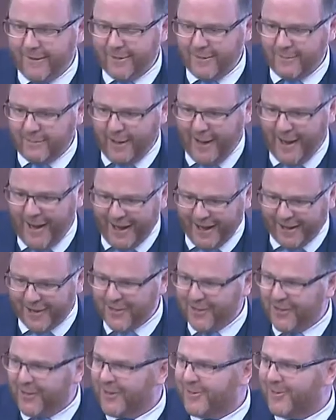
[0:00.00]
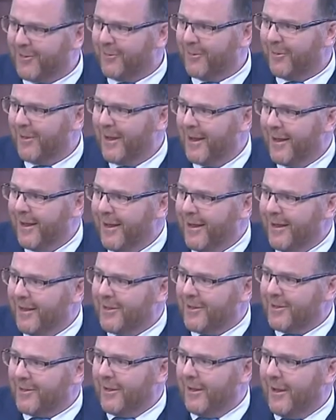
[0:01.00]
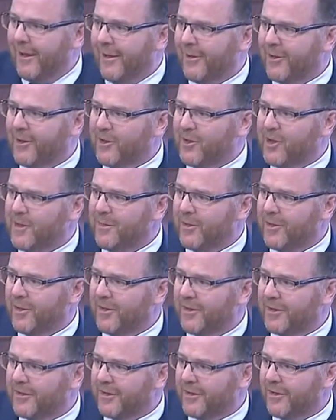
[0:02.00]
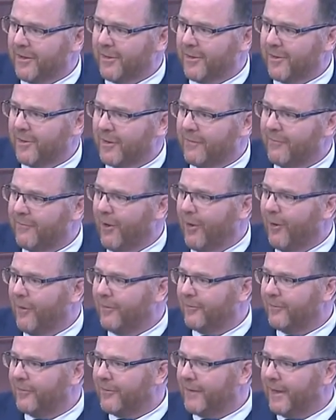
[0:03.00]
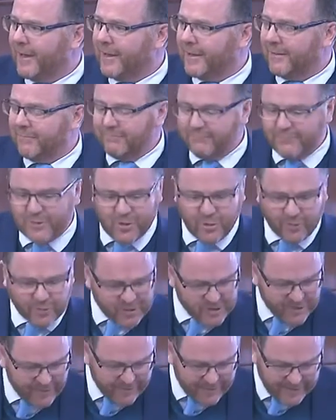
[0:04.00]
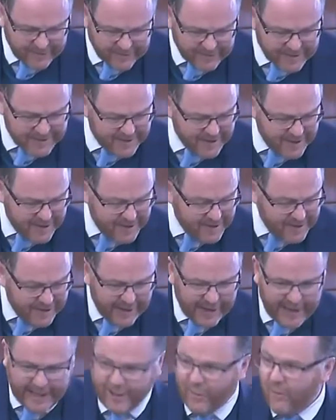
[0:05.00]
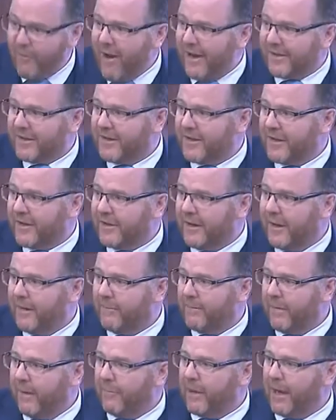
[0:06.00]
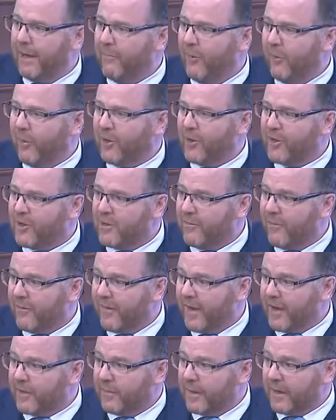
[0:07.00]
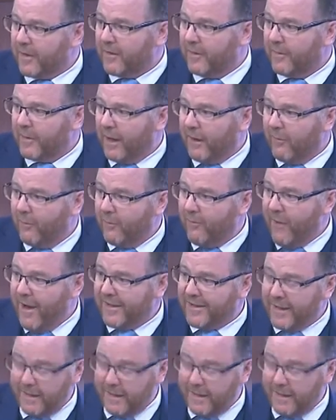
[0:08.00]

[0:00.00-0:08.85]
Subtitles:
supplying goods to consumers and citizens that involve torture and illegal practices. But I'm not the Consumer Affairs Minister, but I will raise